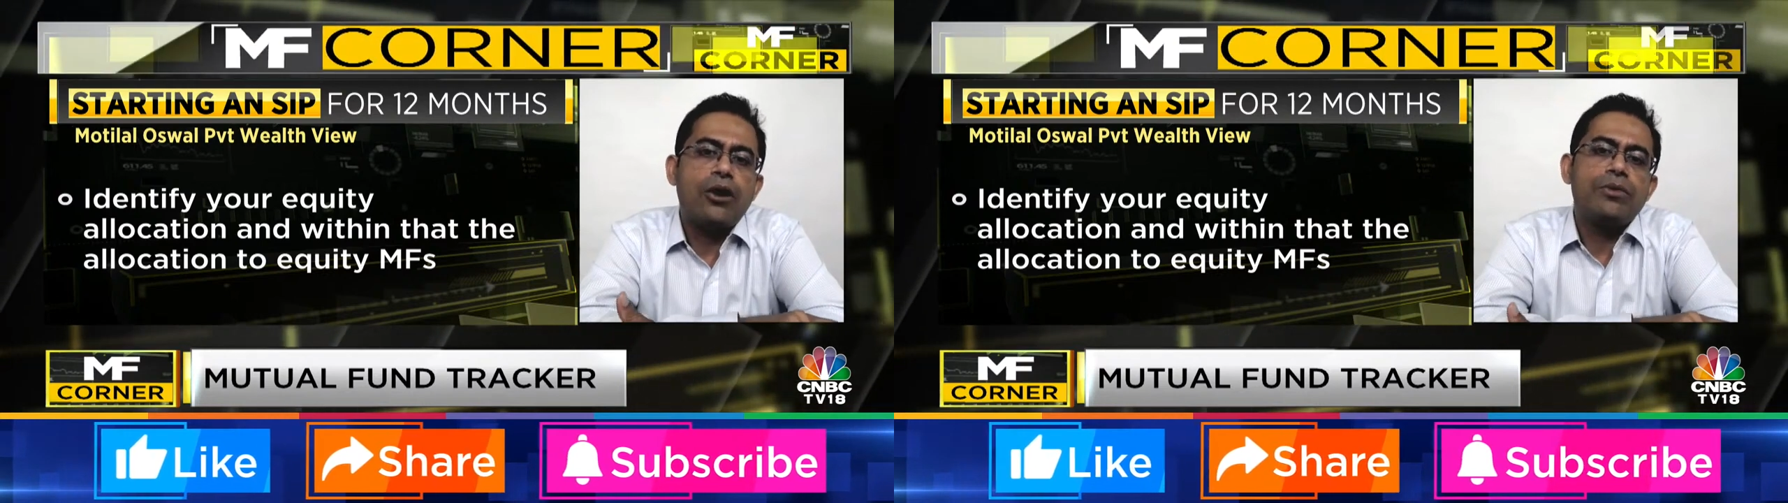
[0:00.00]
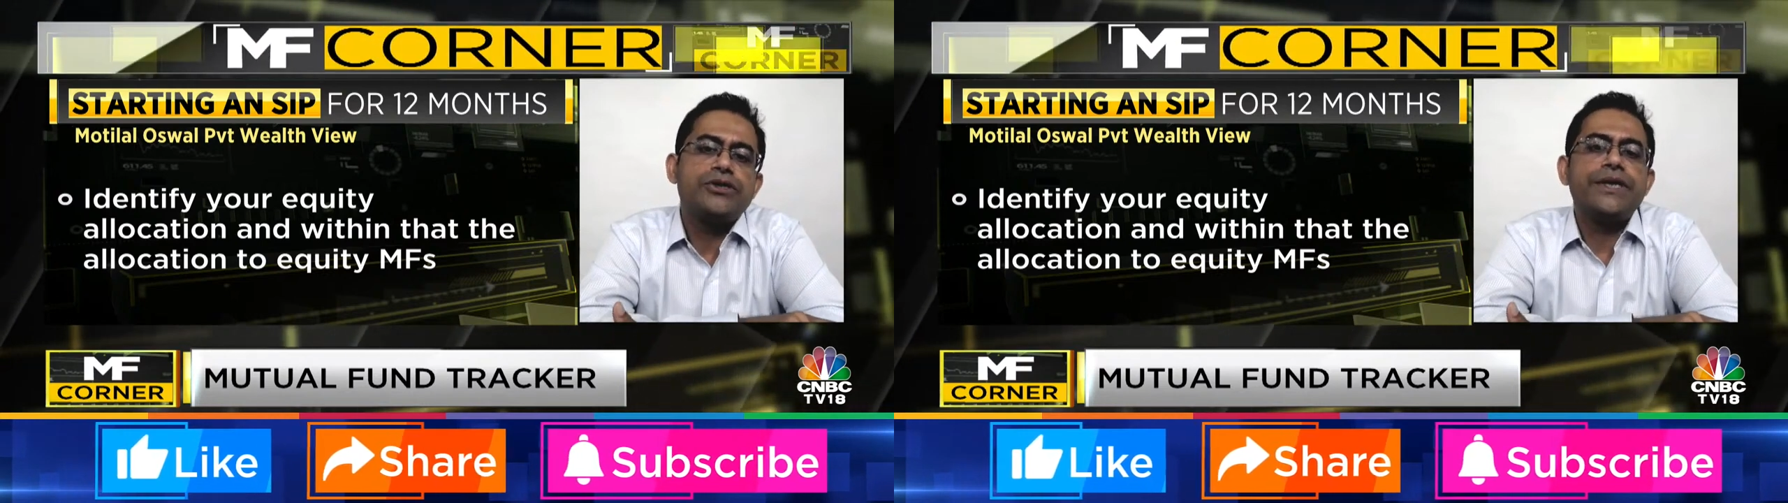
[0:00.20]

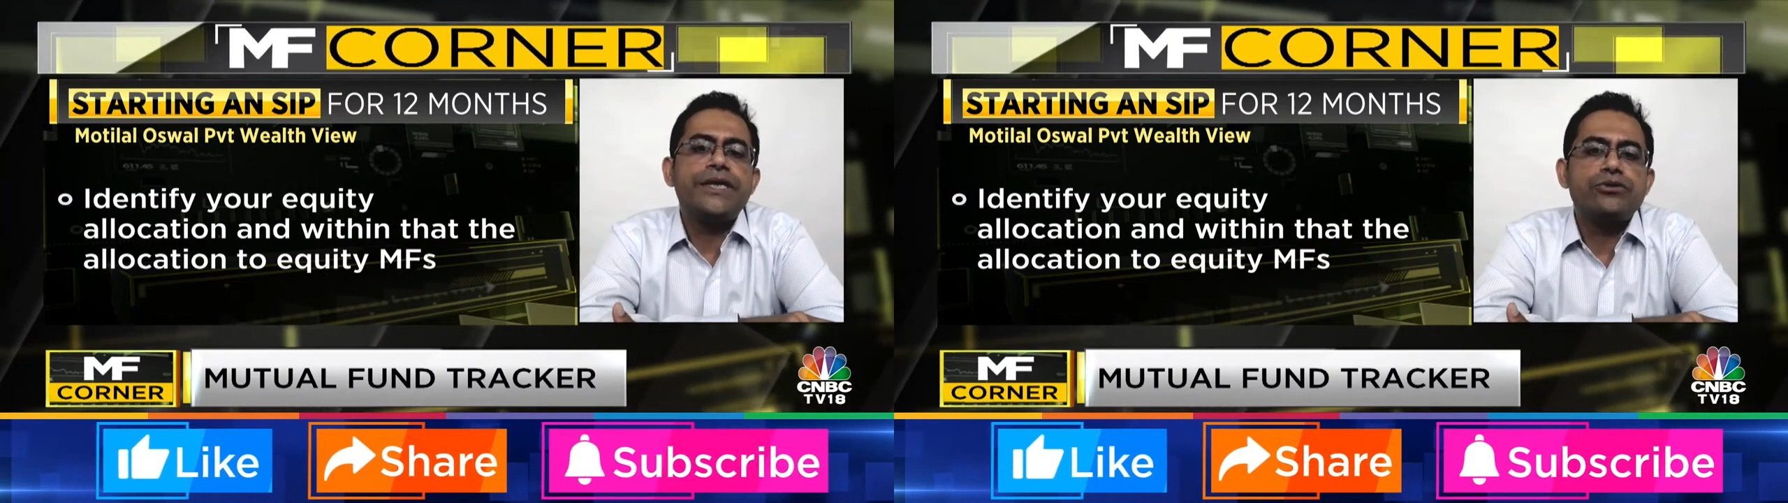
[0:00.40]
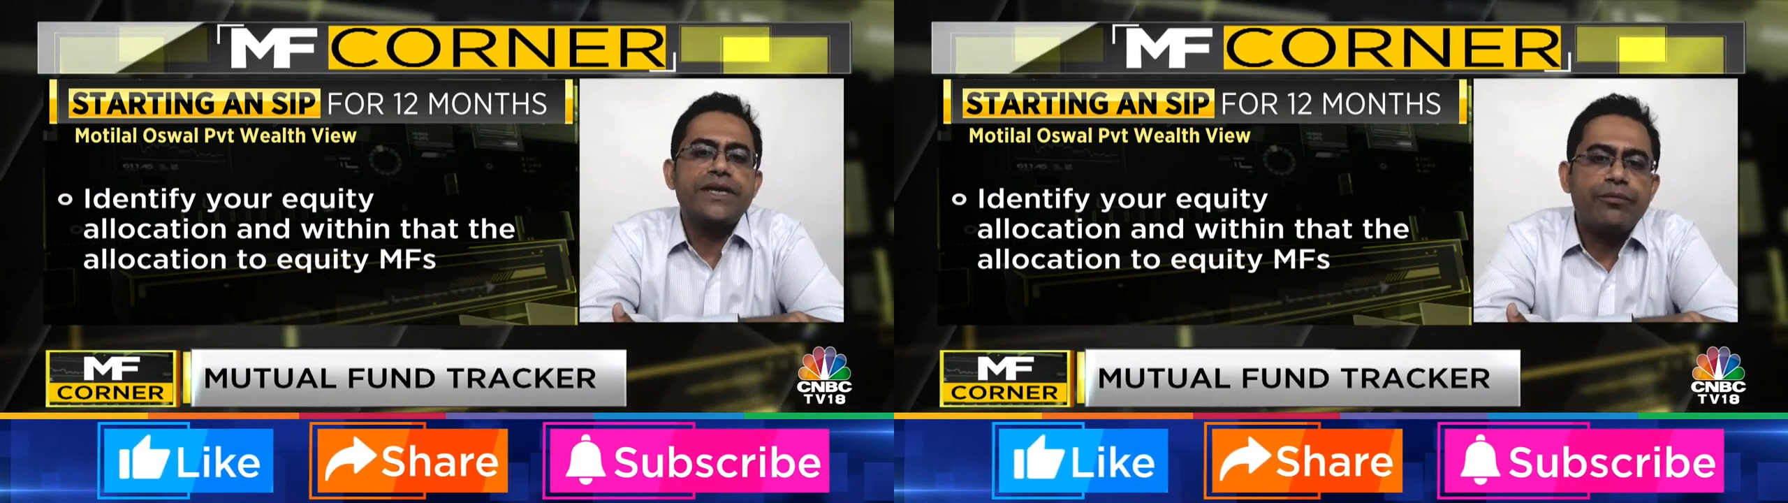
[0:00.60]
how much you
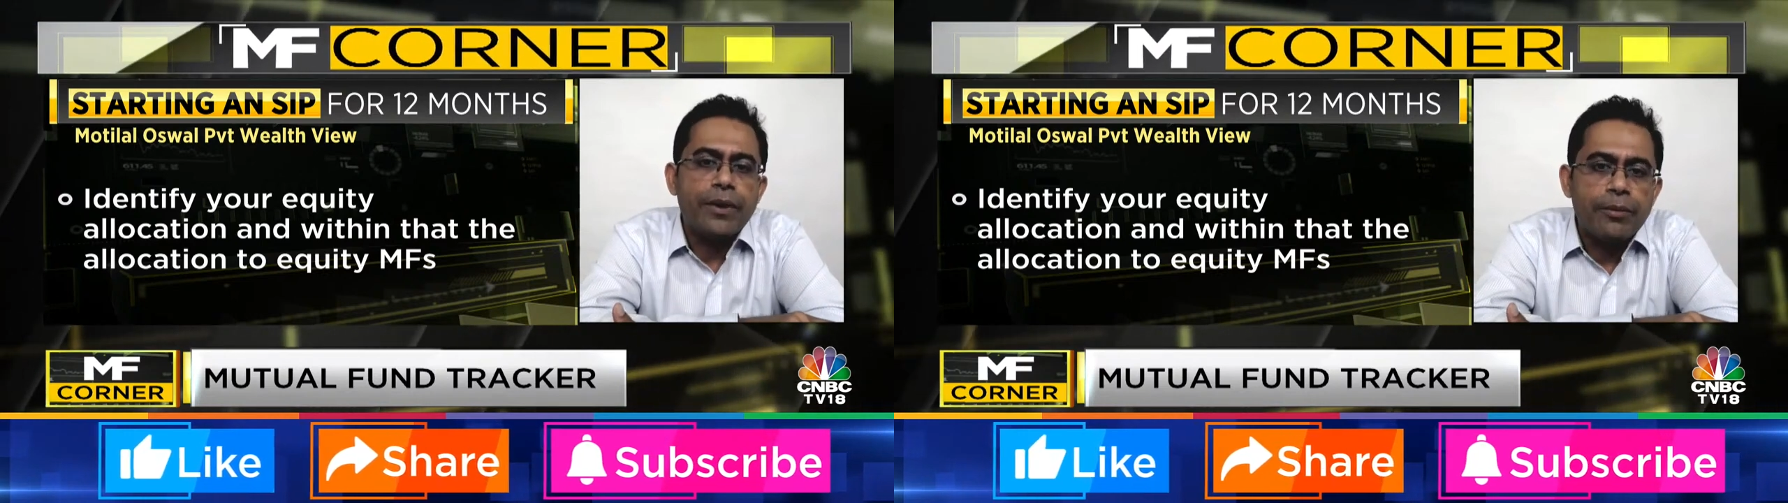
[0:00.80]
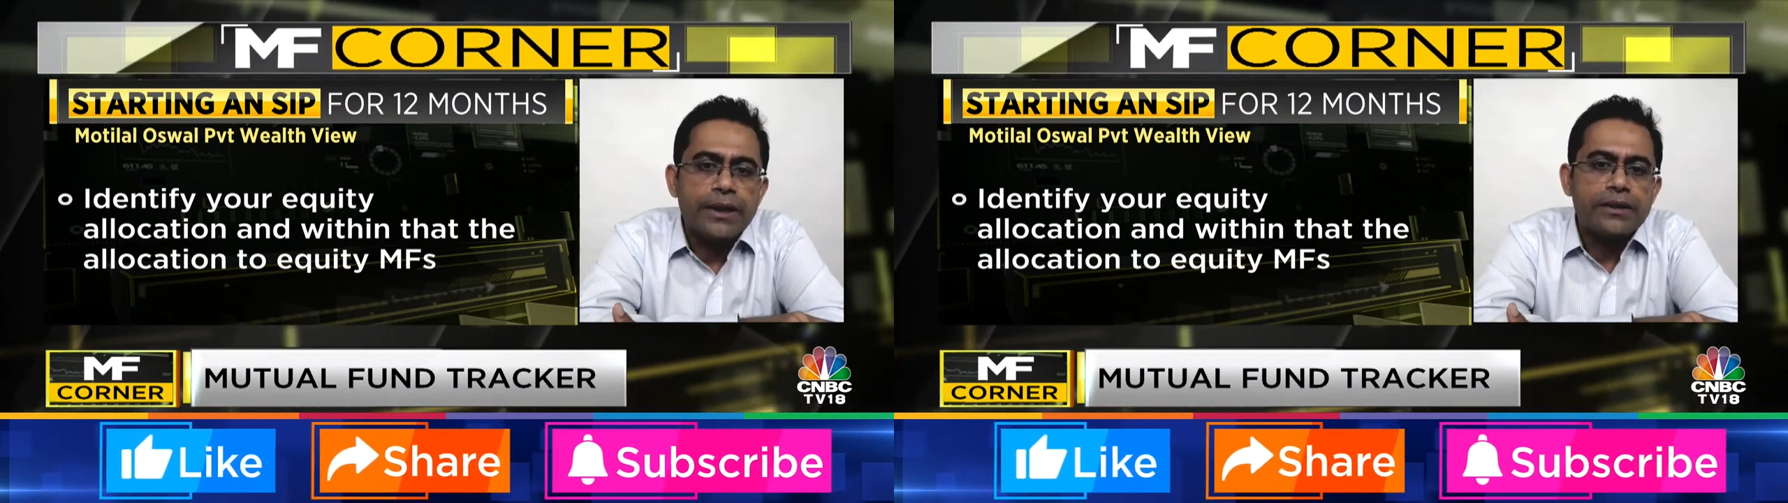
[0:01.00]
need to save
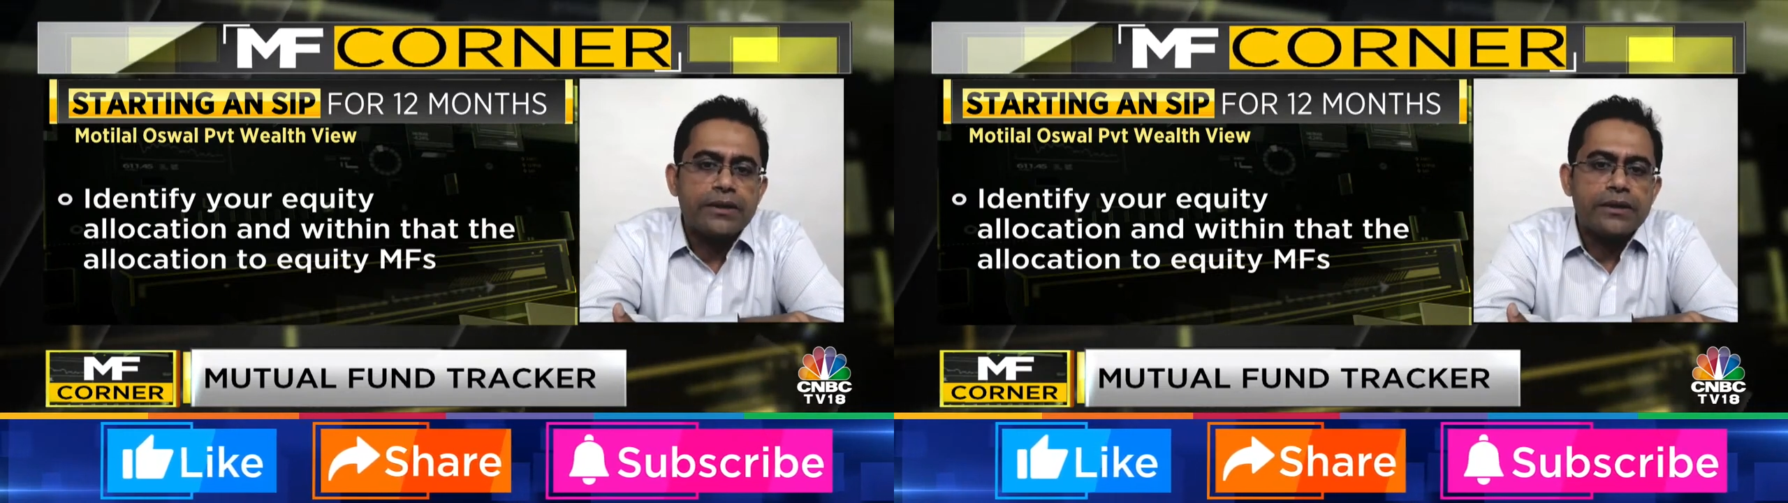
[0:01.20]
per month.